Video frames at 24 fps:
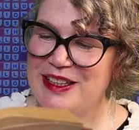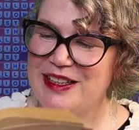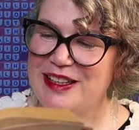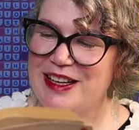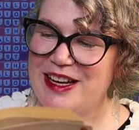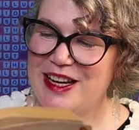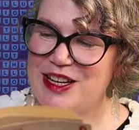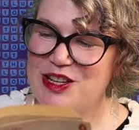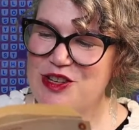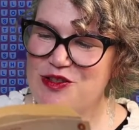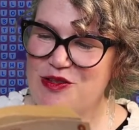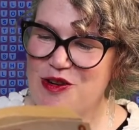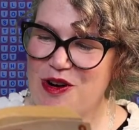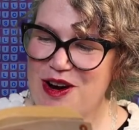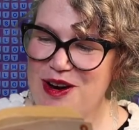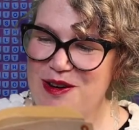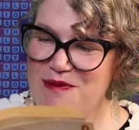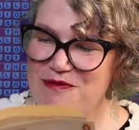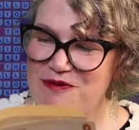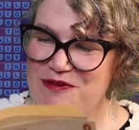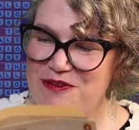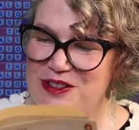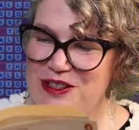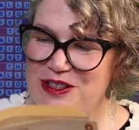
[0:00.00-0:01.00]
a
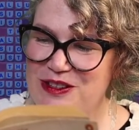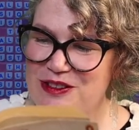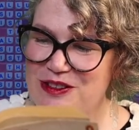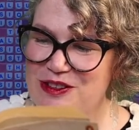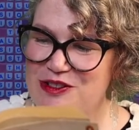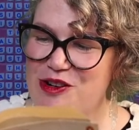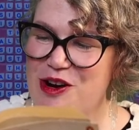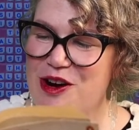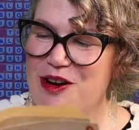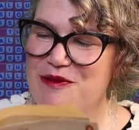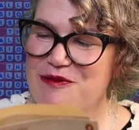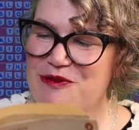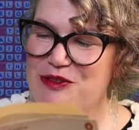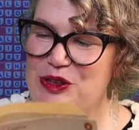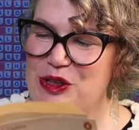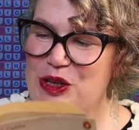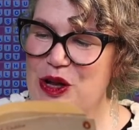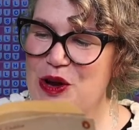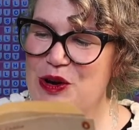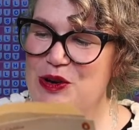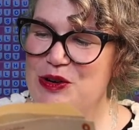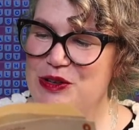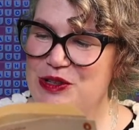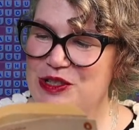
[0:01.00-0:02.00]
triumphal
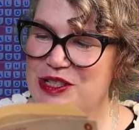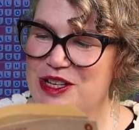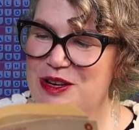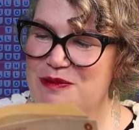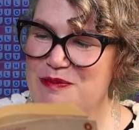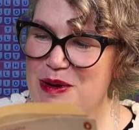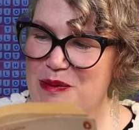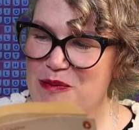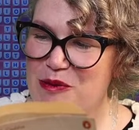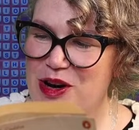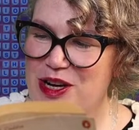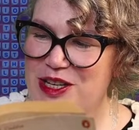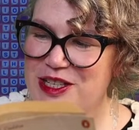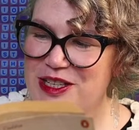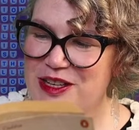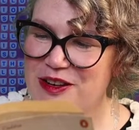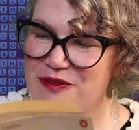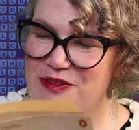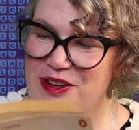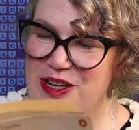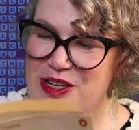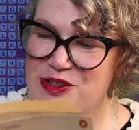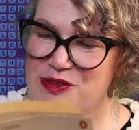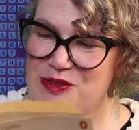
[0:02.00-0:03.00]
ode commemorating a
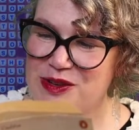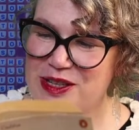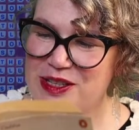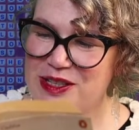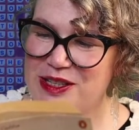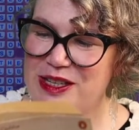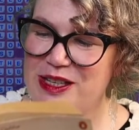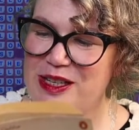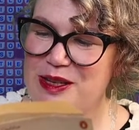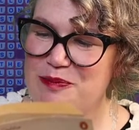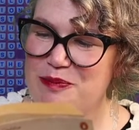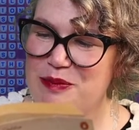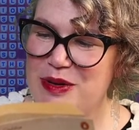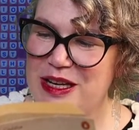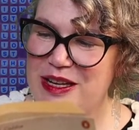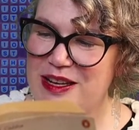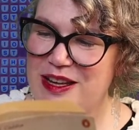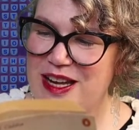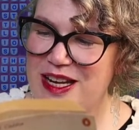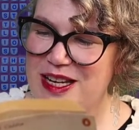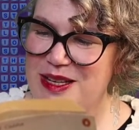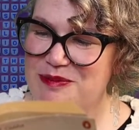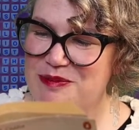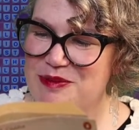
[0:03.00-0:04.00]
victory at the Olympic
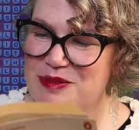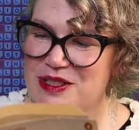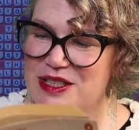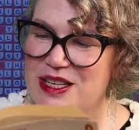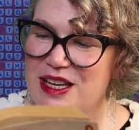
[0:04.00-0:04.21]
Games.